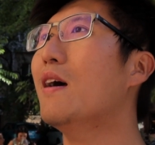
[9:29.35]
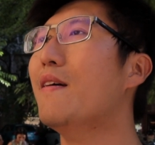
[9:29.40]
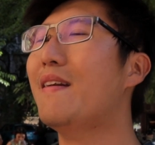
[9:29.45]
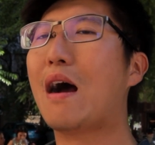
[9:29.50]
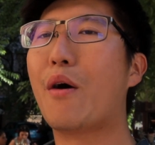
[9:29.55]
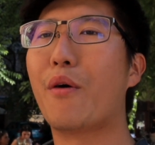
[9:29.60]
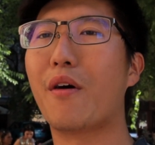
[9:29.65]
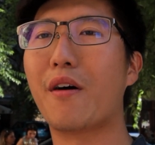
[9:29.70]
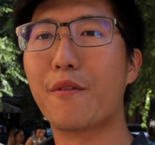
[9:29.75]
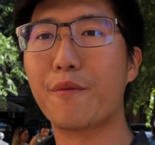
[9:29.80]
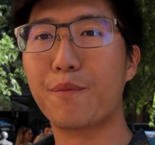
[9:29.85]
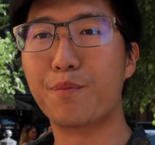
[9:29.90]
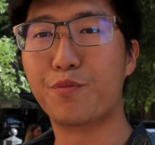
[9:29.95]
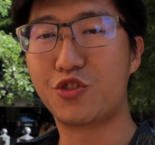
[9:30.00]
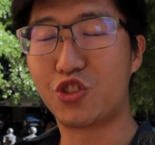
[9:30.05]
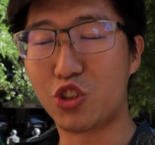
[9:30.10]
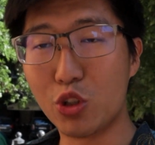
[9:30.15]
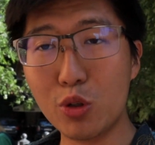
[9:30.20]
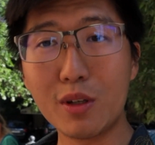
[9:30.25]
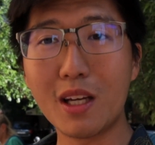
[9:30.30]
Now,
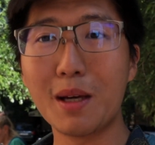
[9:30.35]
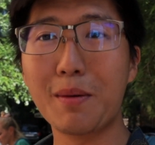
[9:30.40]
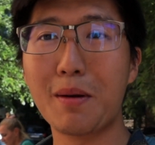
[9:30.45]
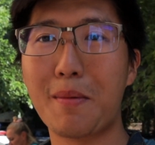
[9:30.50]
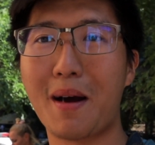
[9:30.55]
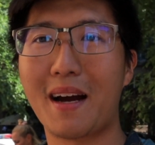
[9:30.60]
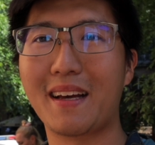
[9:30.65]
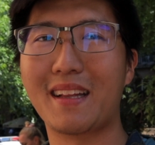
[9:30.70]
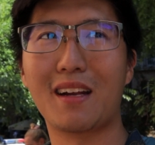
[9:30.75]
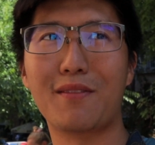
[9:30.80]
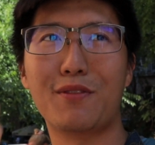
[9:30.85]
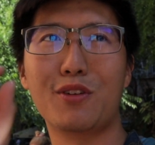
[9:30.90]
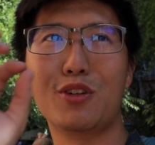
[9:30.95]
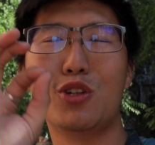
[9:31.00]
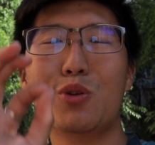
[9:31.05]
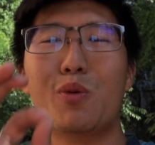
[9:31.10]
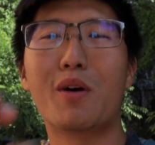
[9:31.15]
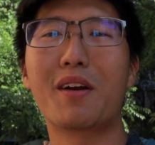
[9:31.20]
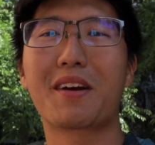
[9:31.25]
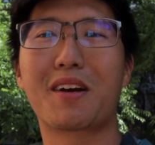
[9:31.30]
do keep in mind that if you
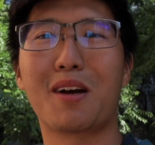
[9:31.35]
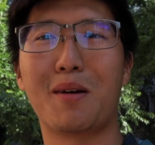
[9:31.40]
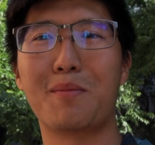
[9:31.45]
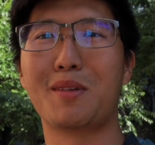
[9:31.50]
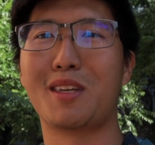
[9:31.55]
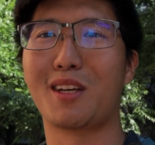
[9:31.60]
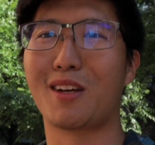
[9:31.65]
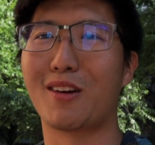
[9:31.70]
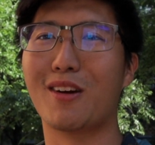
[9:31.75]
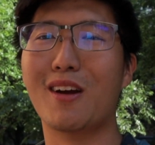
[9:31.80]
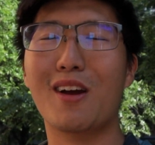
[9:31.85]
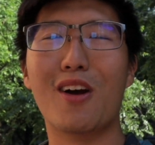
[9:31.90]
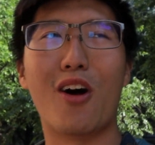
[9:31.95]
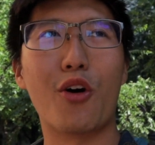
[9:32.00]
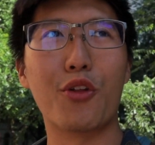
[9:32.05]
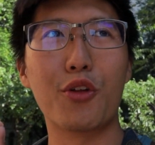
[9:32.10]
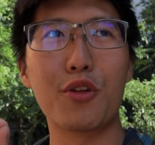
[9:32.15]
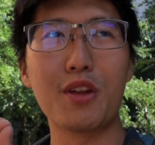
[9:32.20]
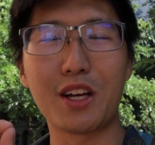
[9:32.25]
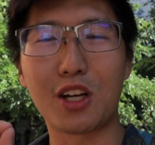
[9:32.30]
do want to come here,
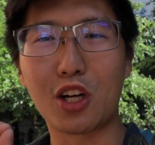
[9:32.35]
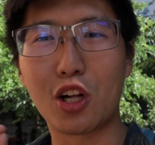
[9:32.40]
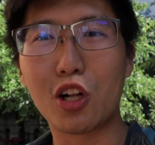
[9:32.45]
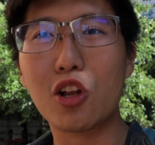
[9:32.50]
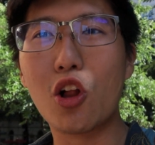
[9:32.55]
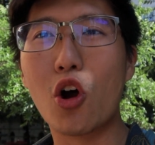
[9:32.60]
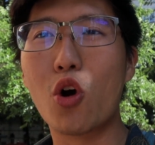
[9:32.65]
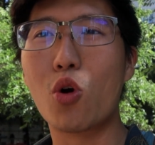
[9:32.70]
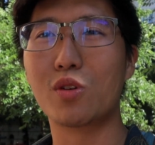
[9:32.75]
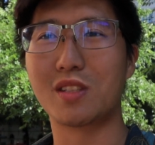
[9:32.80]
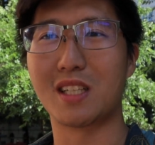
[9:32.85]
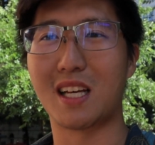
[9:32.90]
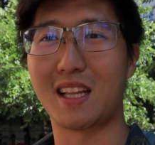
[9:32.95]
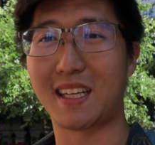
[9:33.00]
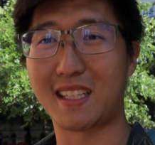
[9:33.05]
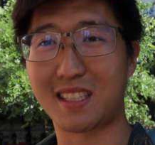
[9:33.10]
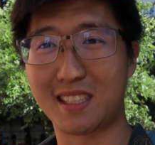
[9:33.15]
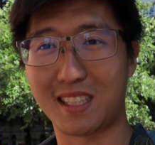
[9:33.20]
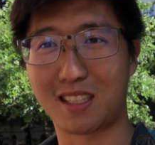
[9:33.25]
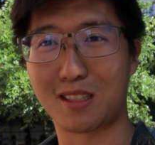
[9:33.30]
although they close at
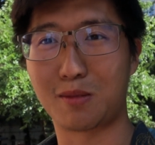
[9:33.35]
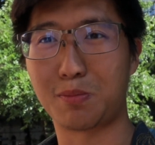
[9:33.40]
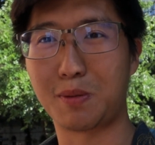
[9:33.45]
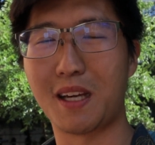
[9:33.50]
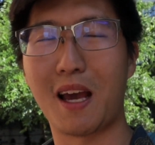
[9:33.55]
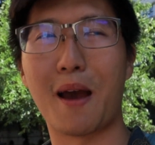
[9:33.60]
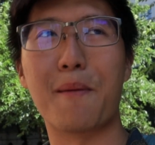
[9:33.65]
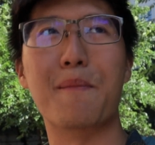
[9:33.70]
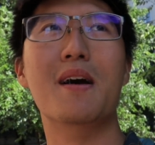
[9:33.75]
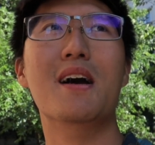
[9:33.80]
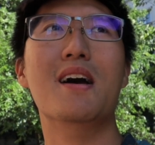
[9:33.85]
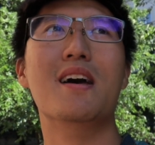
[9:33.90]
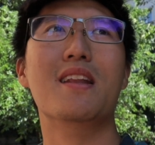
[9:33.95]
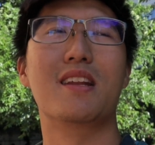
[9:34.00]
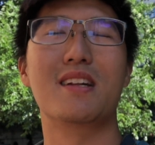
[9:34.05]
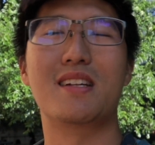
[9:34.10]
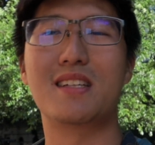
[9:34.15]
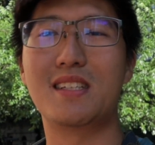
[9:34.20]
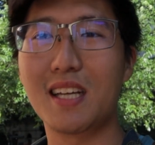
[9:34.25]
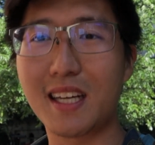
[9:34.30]
like 6 p.m.,
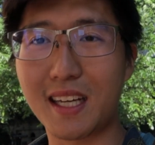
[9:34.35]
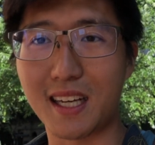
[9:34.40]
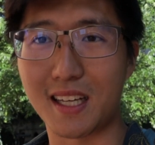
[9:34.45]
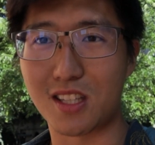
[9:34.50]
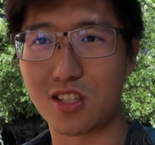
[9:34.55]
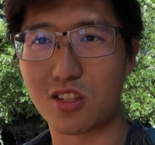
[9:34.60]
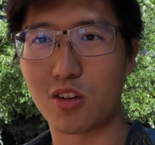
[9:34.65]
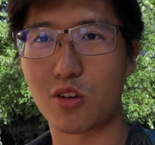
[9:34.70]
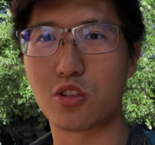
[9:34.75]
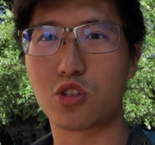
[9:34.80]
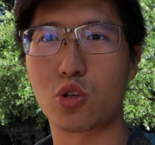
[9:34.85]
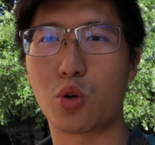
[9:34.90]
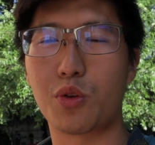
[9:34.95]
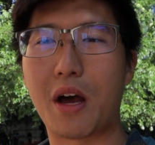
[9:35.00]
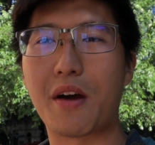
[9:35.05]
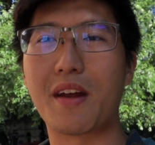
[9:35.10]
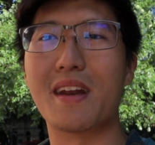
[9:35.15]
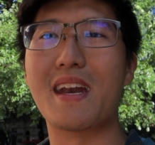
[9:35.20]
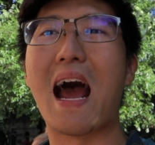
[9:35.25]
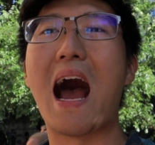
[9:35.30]
the tickets are sold
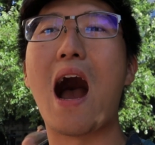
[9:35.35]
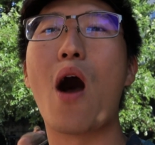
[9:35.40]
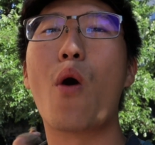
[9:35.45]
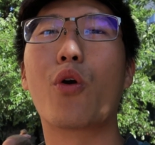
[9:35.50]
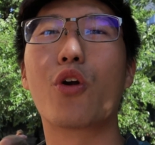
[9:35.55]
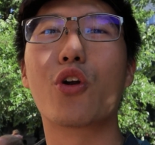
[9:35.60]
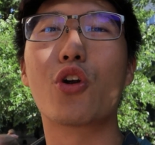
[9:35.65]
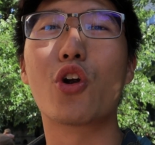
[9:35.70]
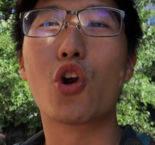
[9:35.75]
out an hour